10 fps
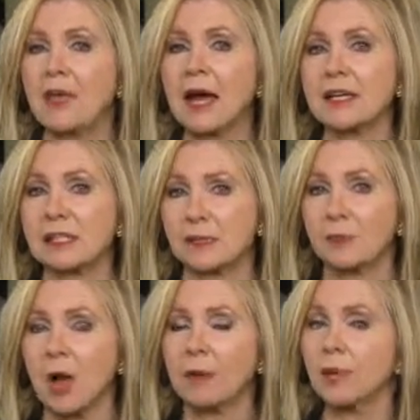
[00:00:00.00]
that is the
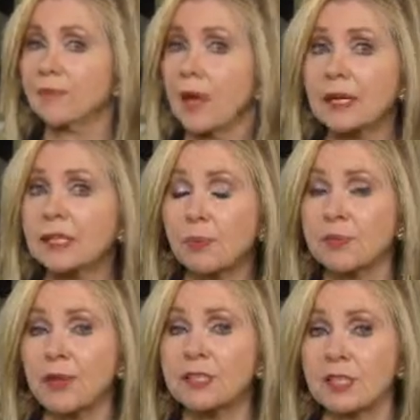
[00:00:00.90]
problem. That is
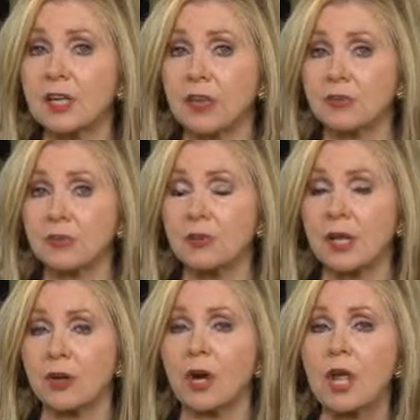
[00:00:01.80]
what they did not do
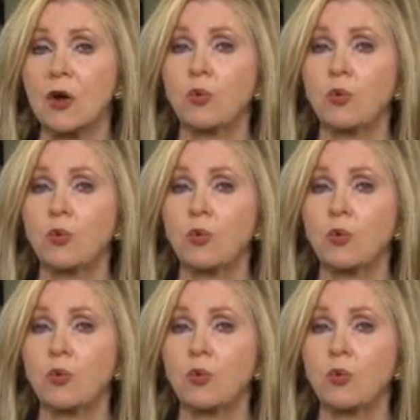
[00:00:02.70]
here.